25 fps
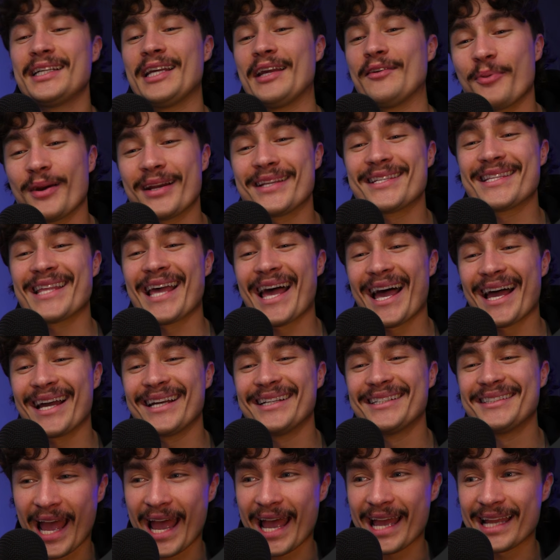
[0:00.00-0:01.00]
press that
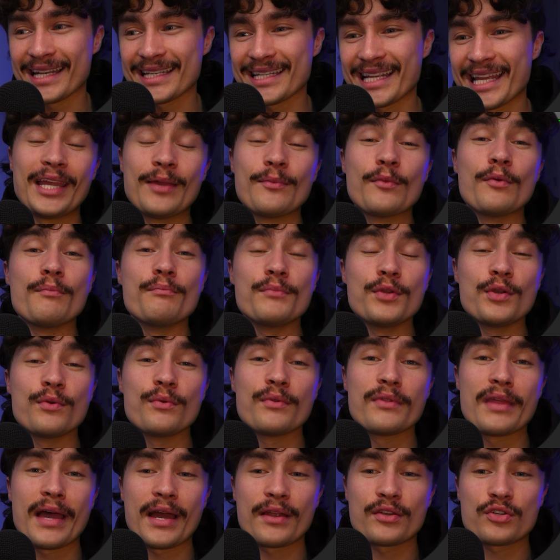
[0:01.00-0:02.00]
and it will
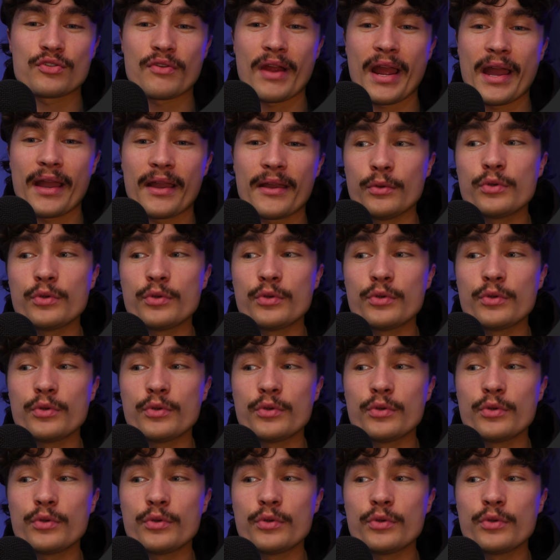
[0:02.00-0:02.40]
mute that track.